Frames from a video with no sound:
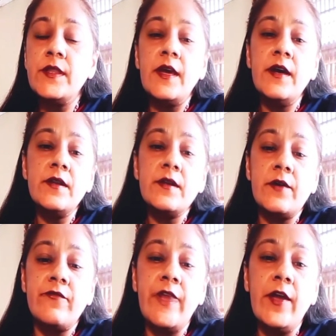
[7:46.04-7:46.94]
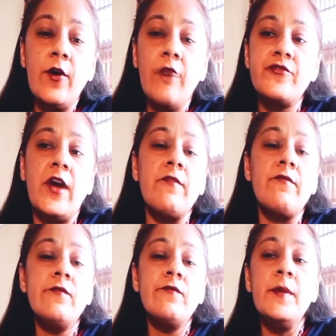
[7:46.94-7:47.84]
their way of
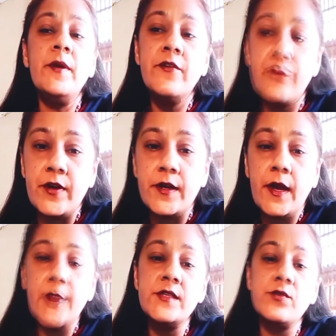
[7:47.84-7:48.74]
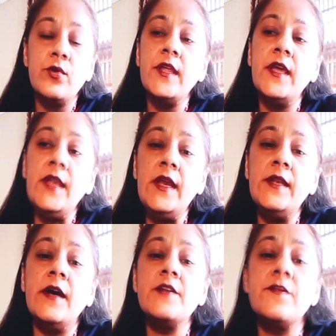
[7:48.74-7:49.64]
traveling will be different, and so they
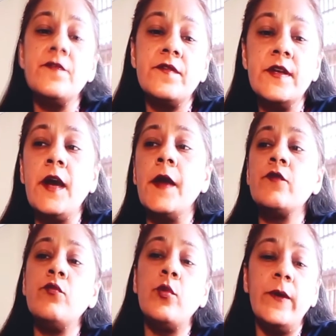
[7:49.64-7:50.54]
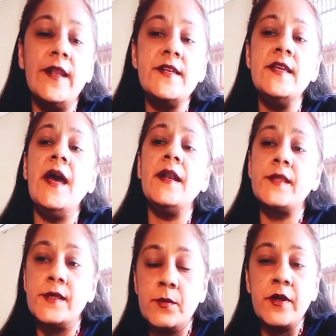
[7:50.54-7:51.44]
need a different kind of mobility and
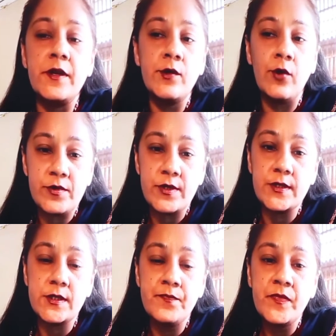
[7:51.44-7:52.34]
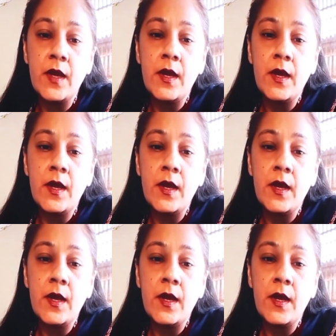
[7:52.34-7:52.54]
accessibility options.